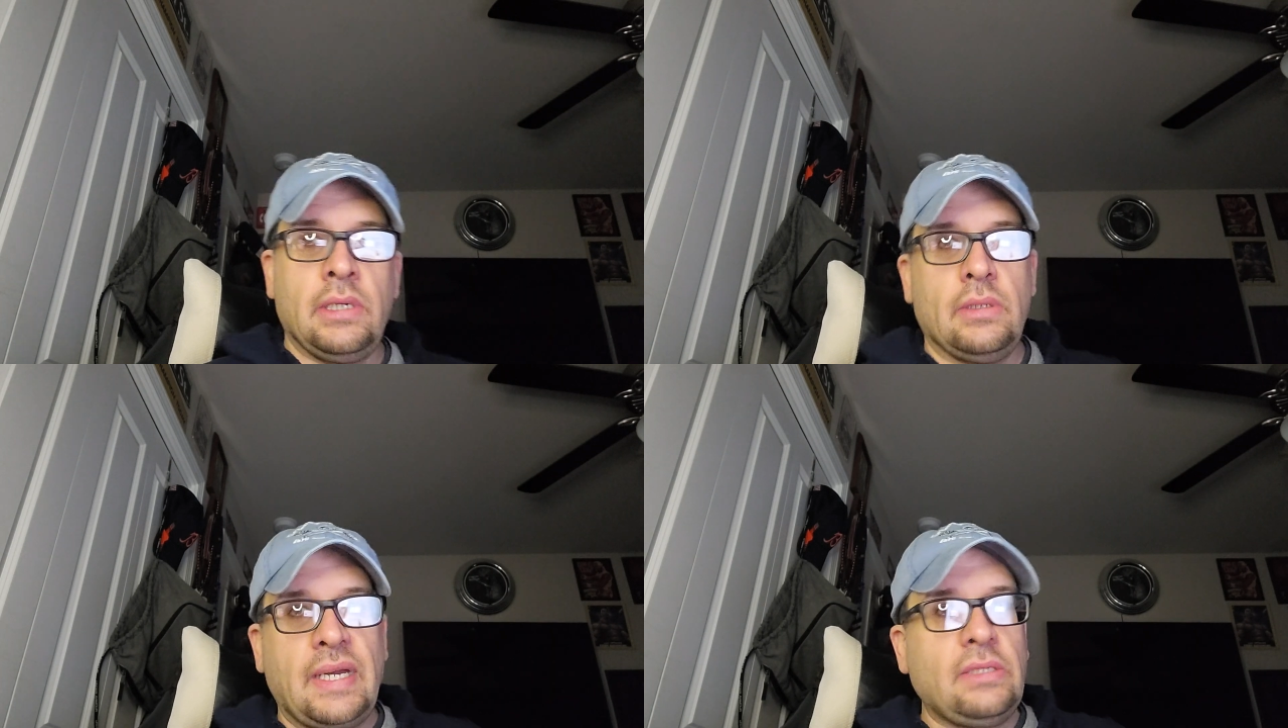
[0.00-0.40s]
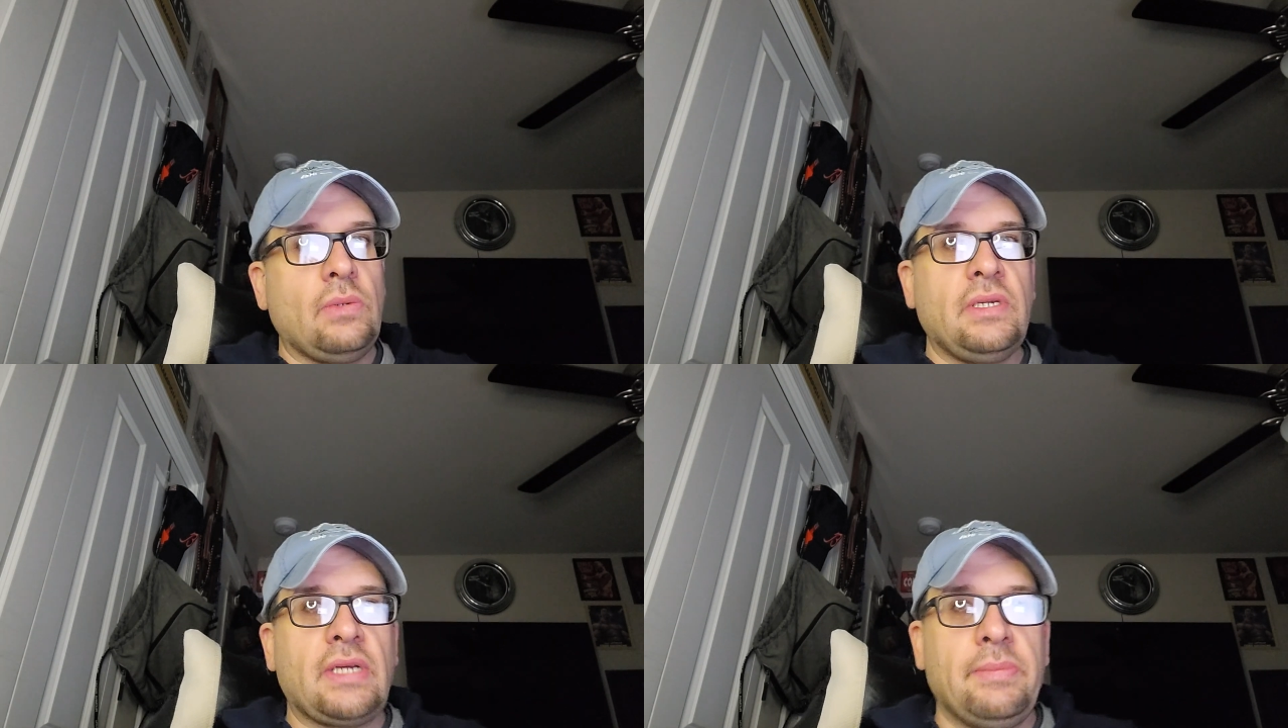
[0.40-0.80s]
you know, I
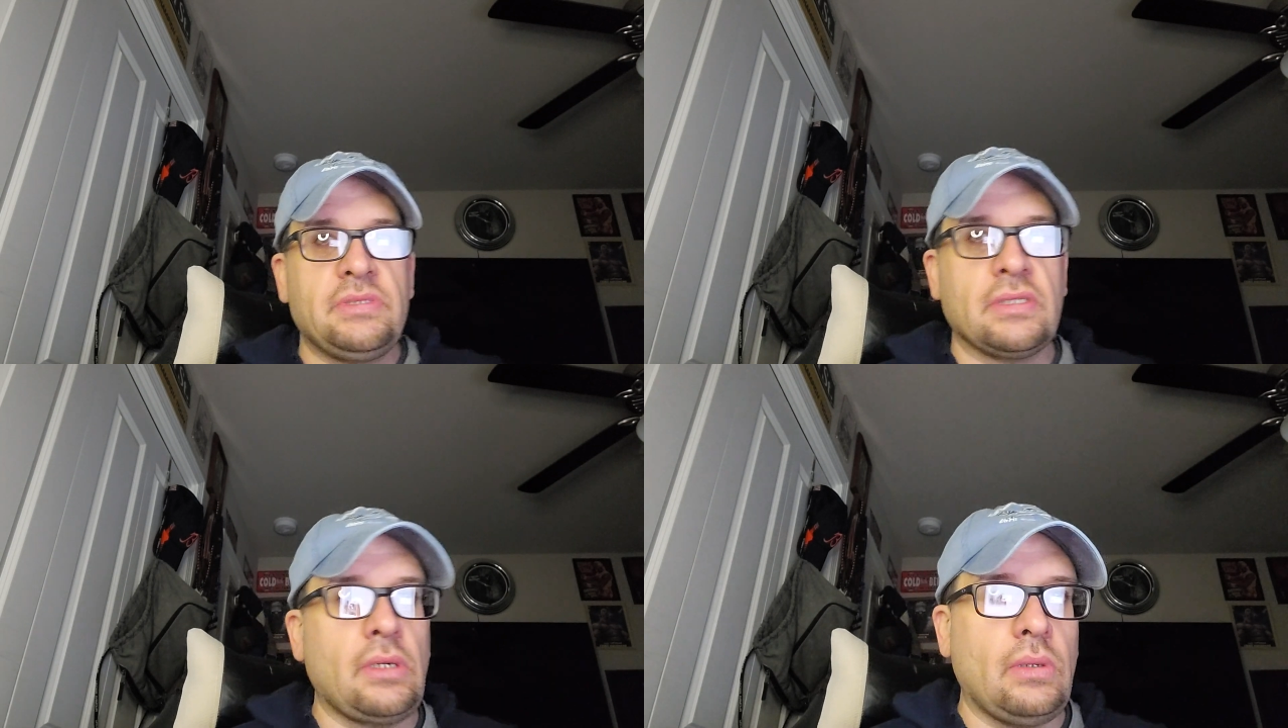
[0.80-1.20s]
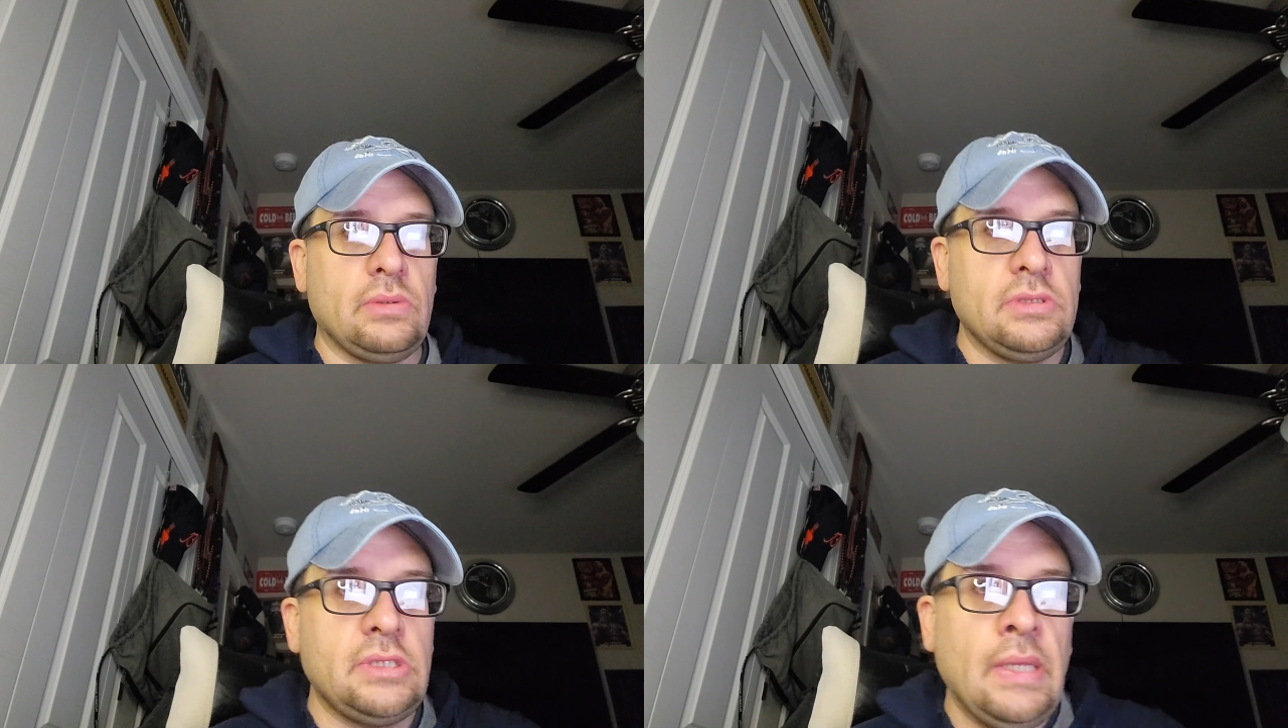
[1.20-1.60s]
know he comes and
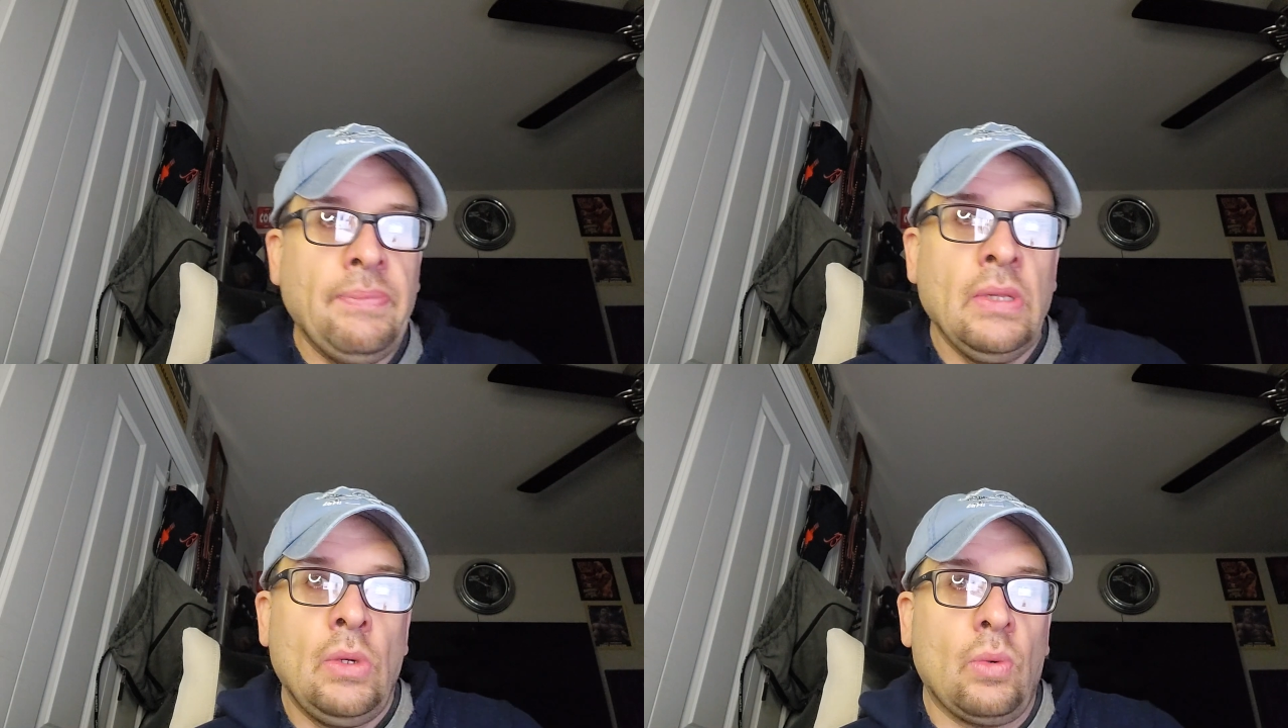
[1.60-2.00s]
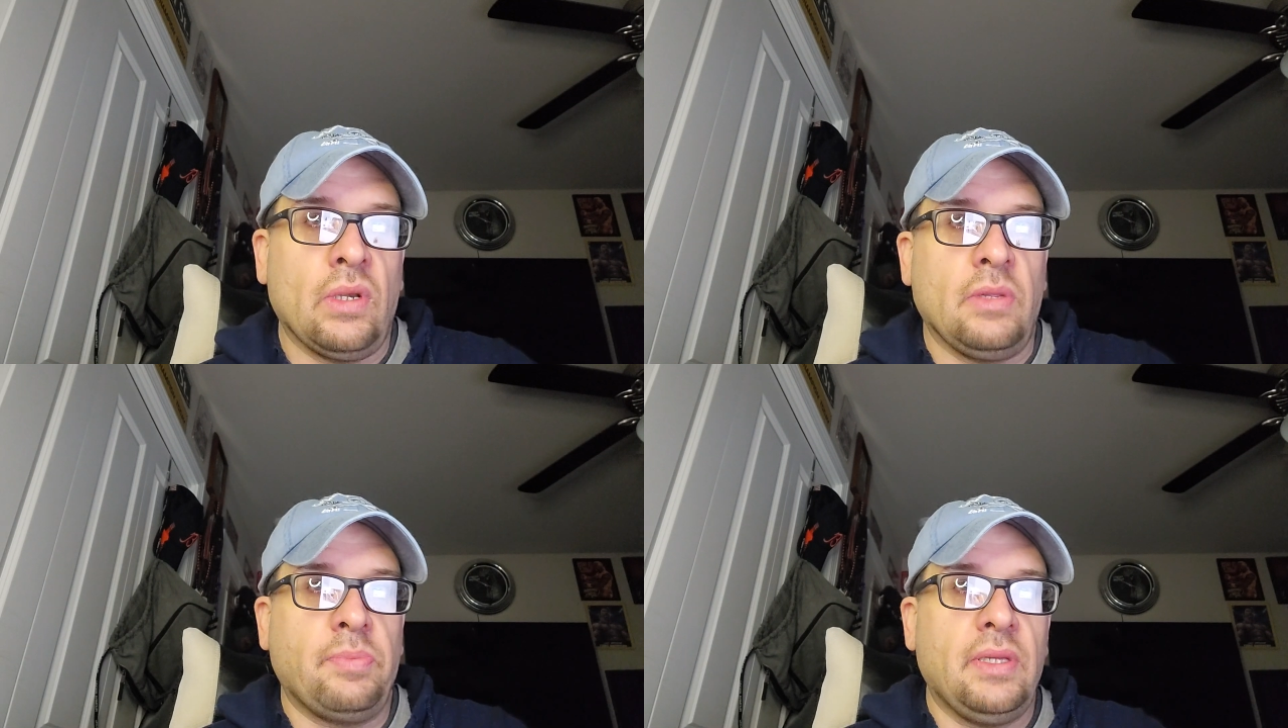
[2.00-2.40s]
goes
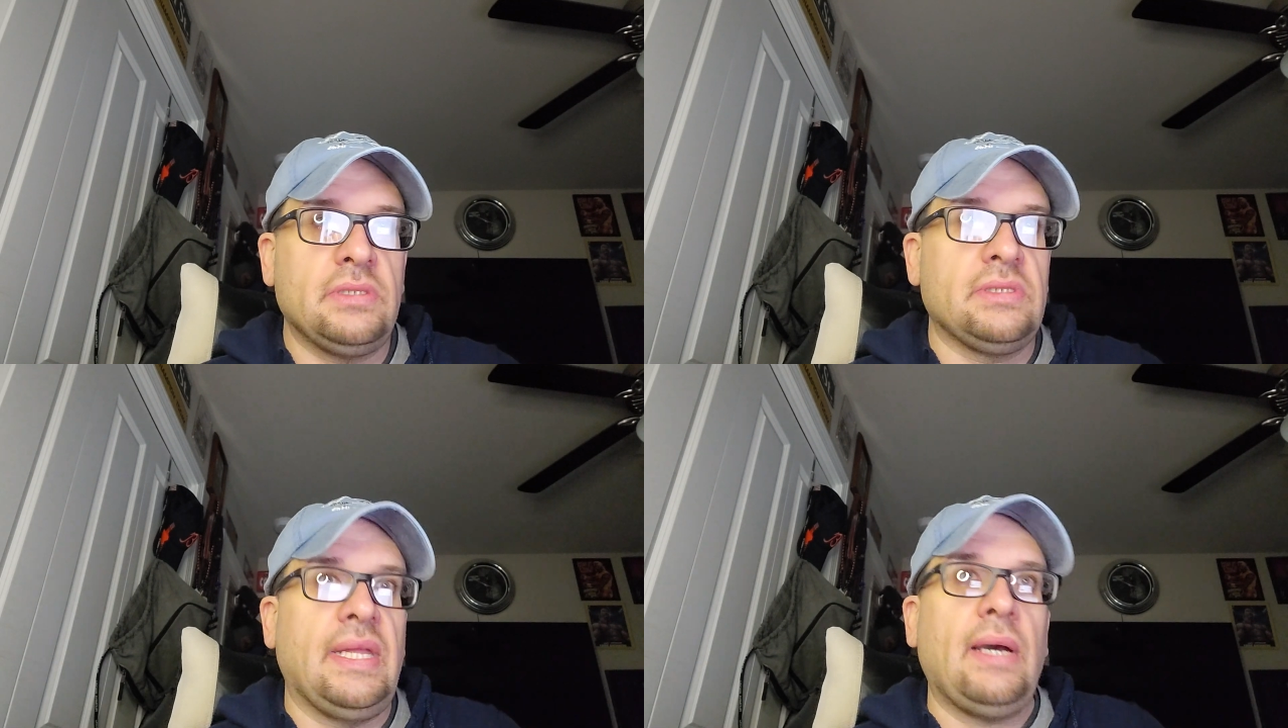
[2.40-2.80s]
when he pleases.